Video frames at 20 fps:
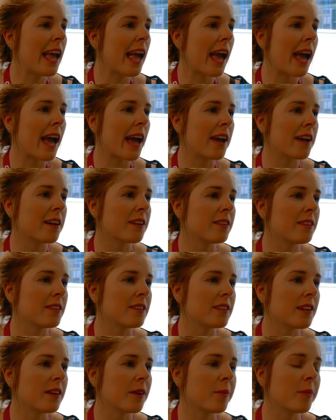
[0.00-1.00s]

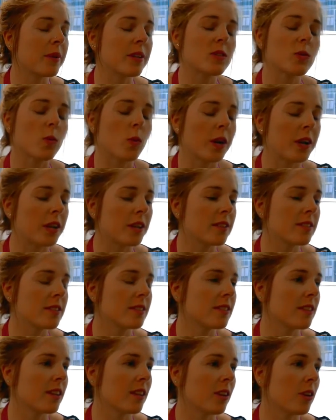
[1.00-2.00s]
and it's won
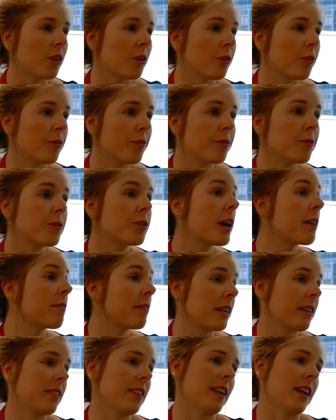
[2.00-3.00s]
us a lot of
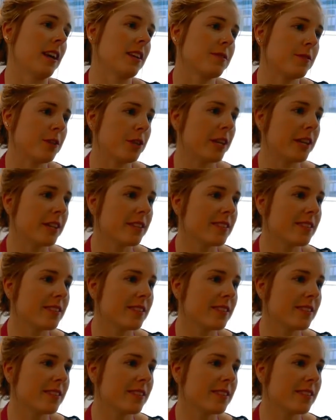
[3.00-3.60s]
traffic in the last few years.